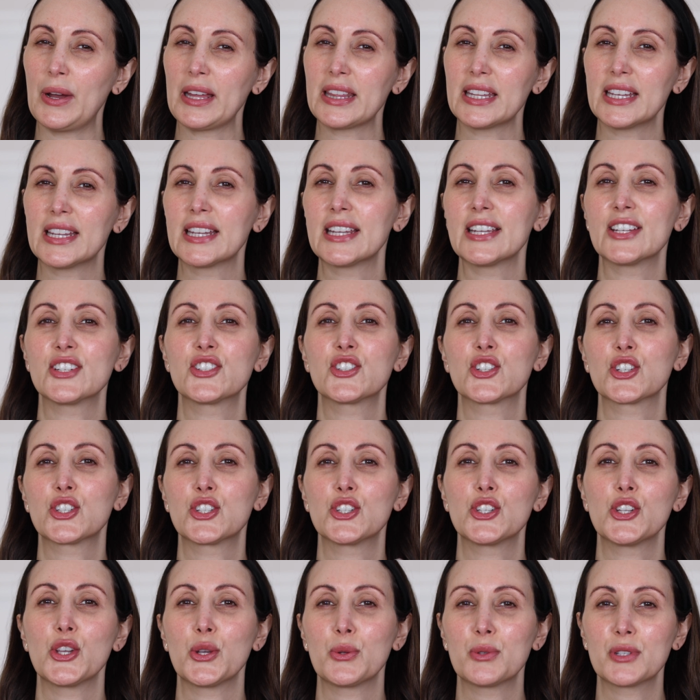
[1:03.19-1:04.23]
I think it's just
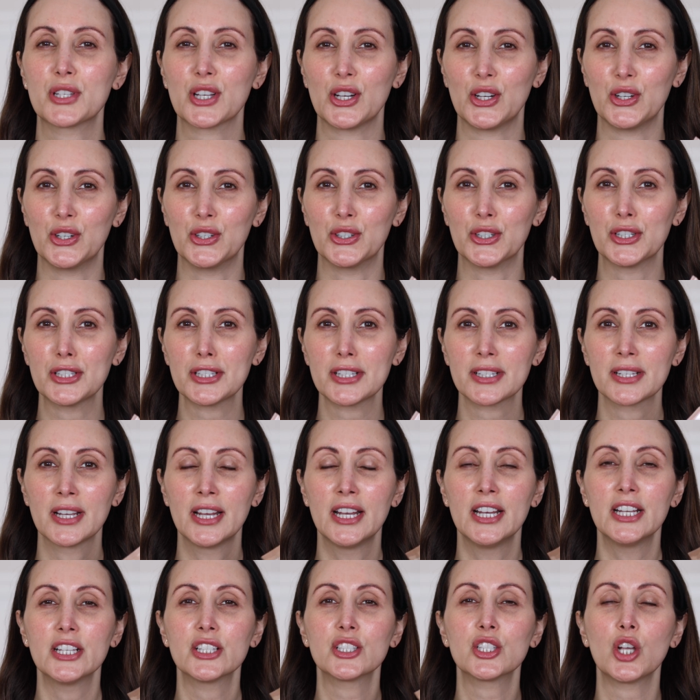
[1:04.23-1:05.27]
new to us.
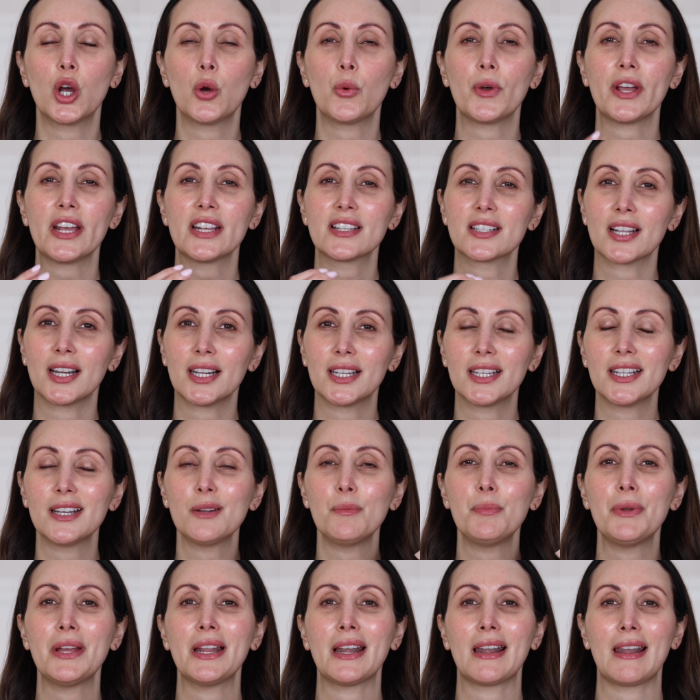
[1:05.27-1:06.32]
So it's a little
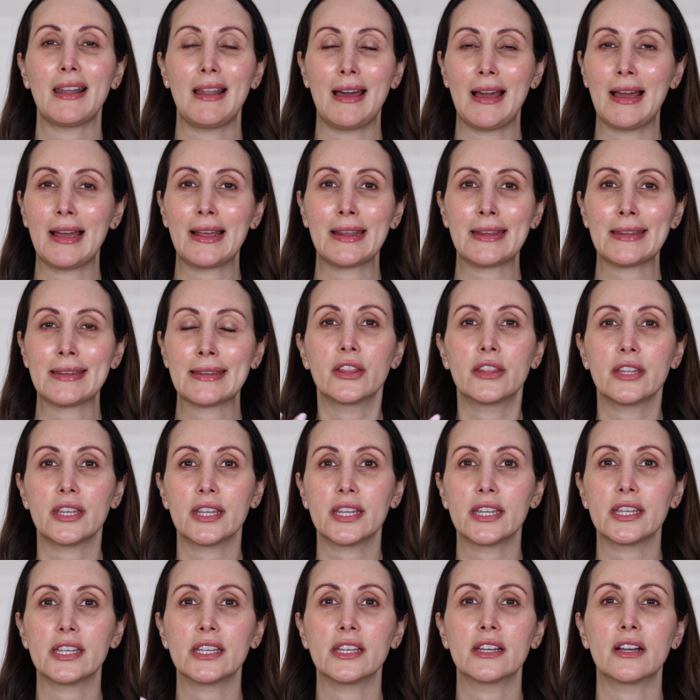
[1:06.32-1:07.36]
bit like
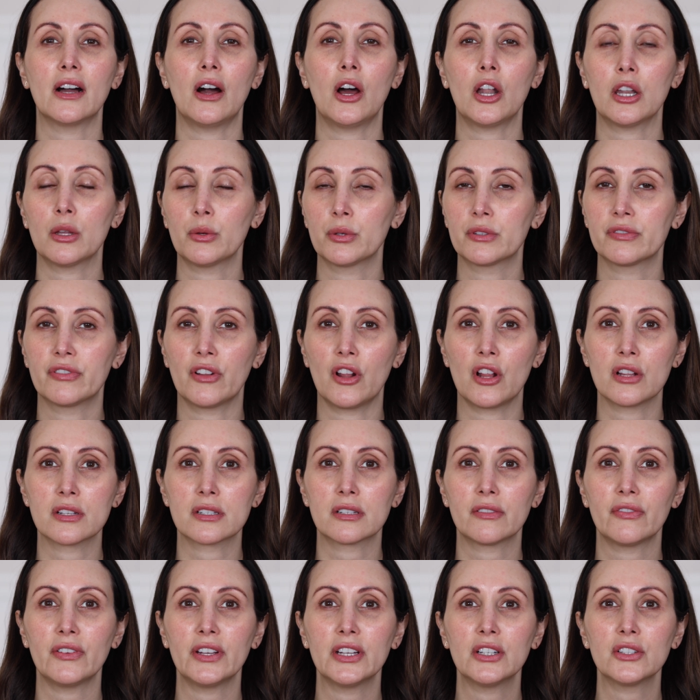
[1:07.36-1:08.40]
the Hollywood
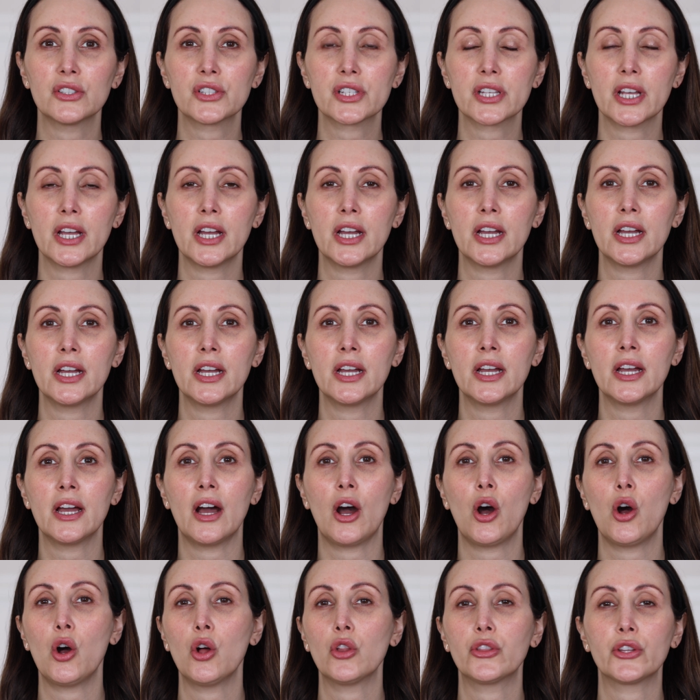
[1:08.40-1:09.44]
Flawless Filter,
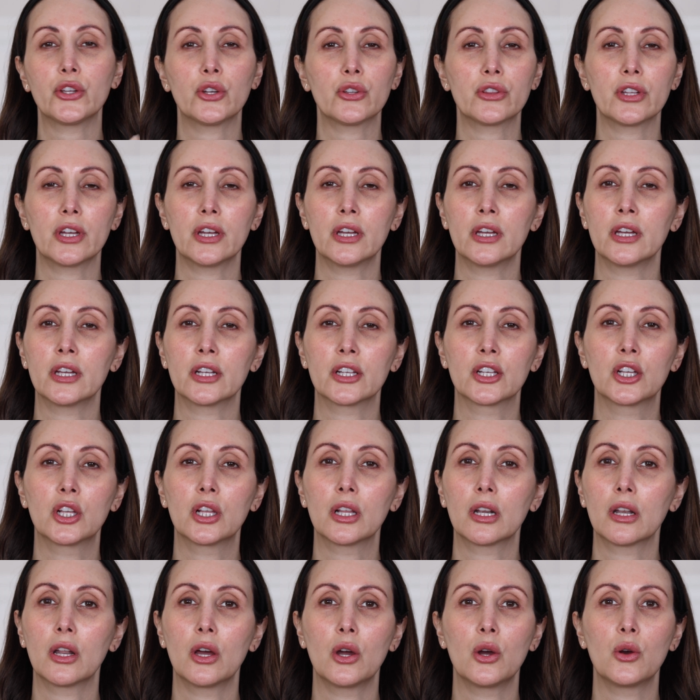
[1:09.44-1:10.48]
all the other
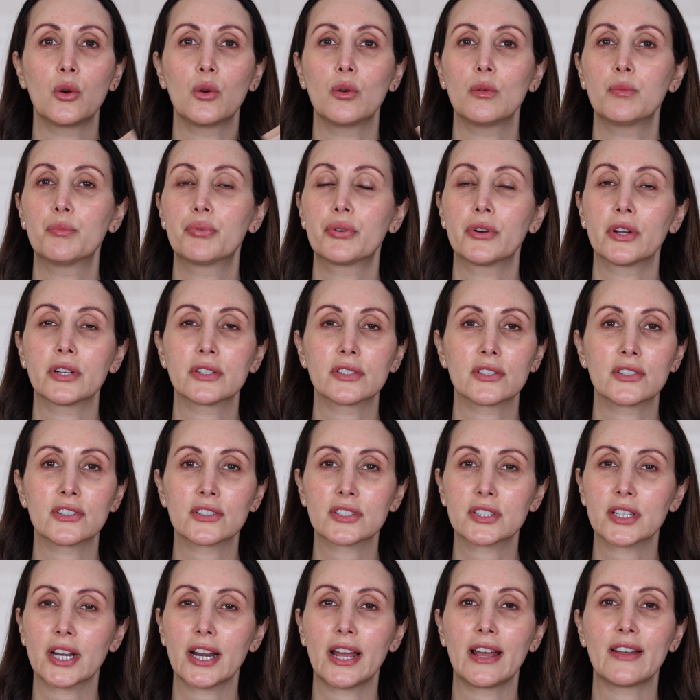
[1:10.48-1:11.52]
glow
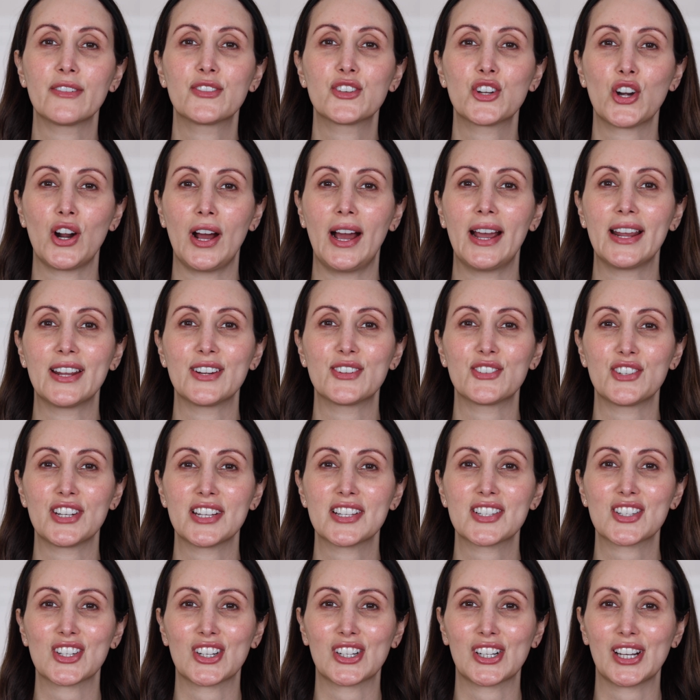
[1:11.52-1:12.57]
products that I've tried
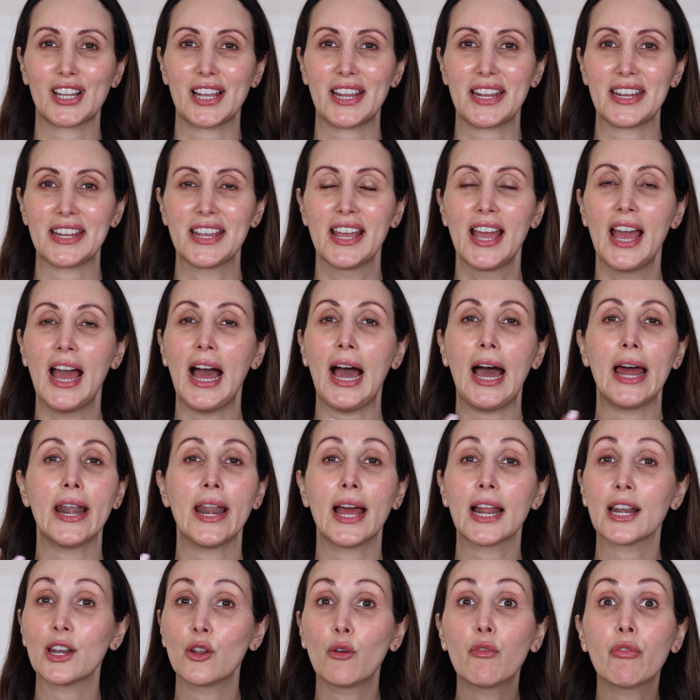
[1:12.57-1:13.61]
recently, and
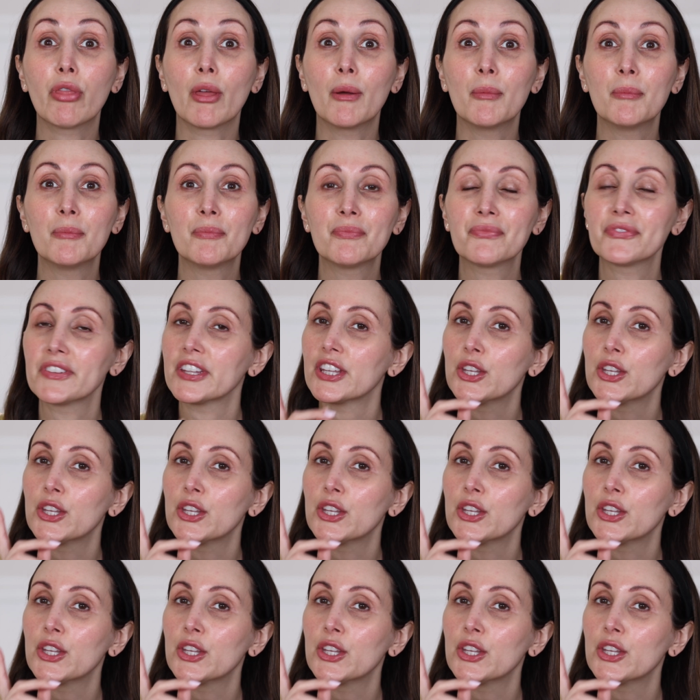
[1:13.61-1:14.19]
I love them.